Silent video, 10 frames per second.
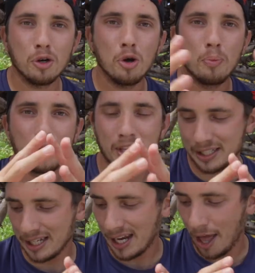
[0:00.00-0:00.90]
who put this
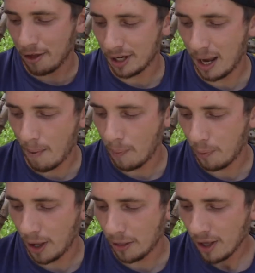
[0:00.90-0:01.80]
together came up
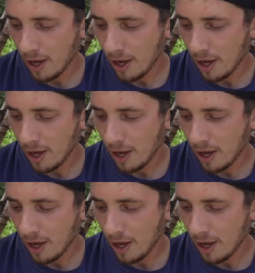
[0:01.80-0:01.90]
with